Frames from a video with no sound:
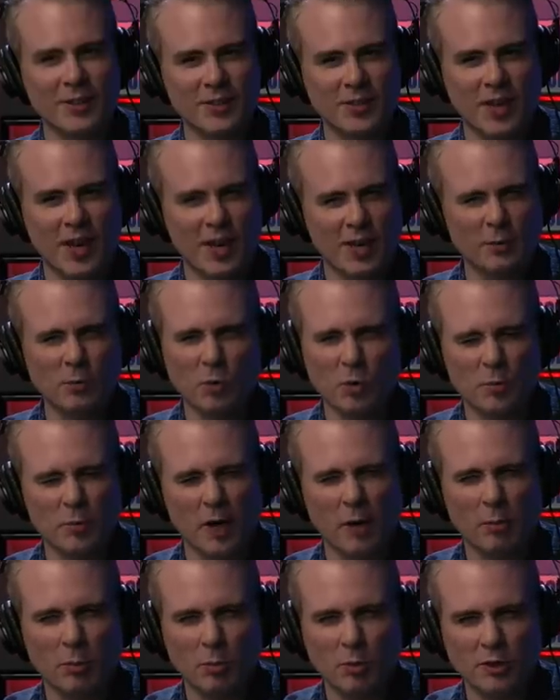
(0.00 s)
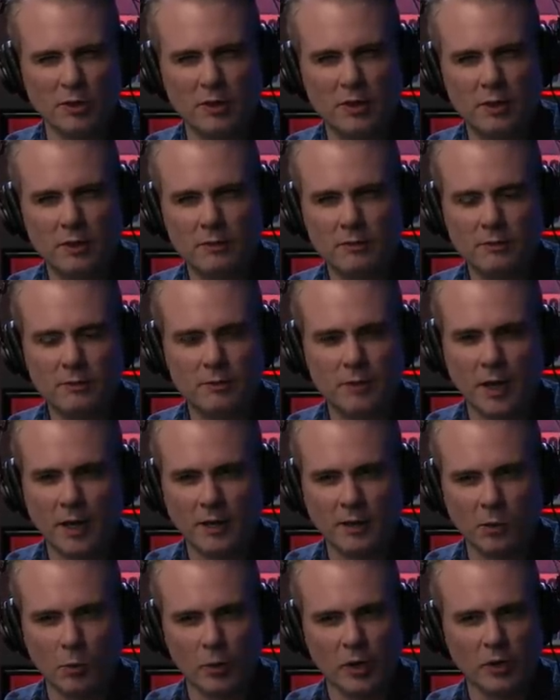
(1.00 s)
this game will probably
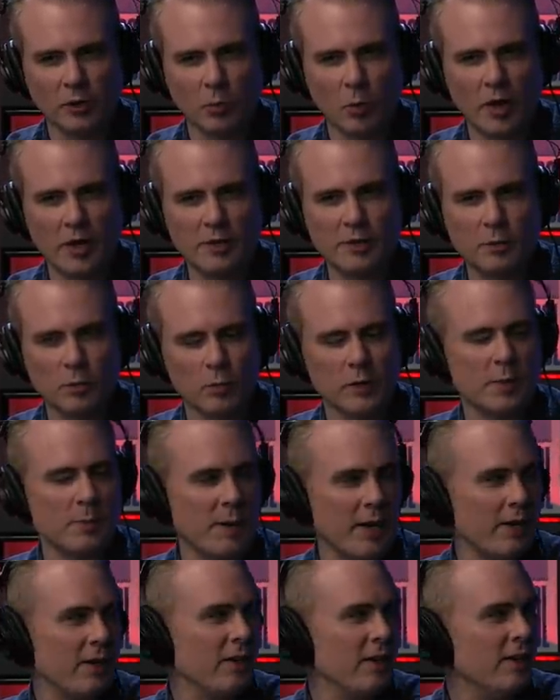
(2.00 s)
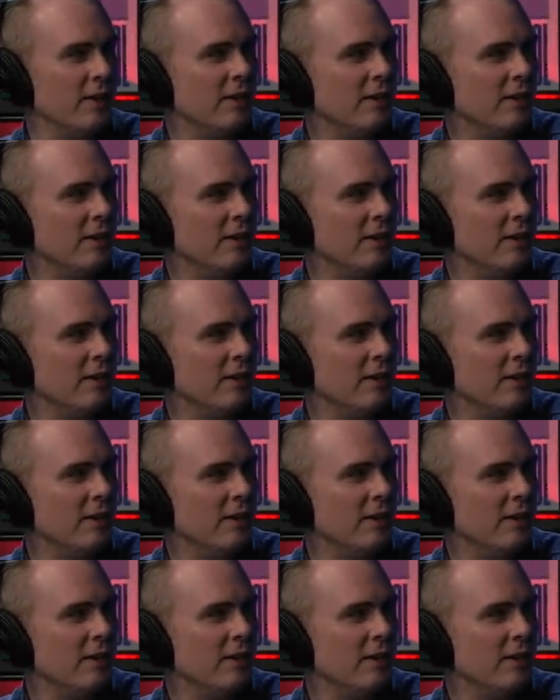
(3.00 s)
find a weird way to respecting it.